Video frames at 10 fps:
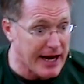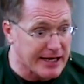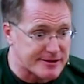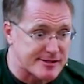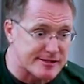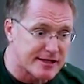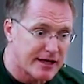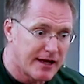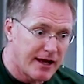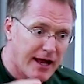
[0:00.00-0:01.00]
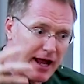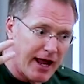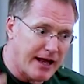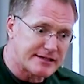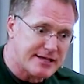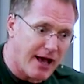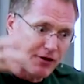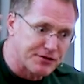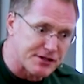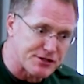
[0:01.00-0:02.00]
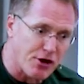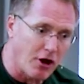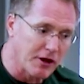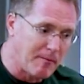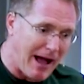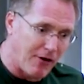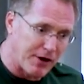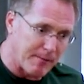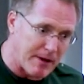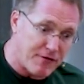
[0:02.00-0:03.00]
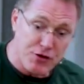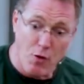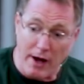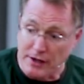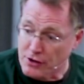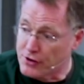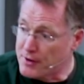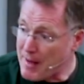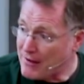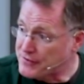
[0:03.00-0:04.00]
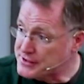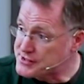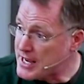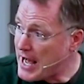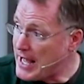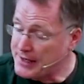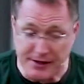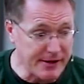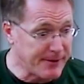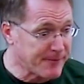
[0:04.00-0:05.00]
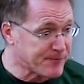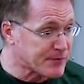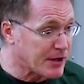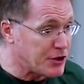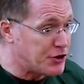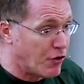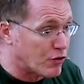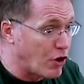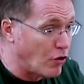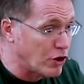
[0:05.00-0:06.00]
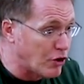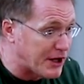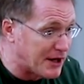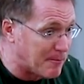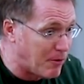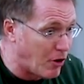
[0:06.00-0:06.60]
It's, it tells us all about Him. If you want to learn about this God, you don't go look in a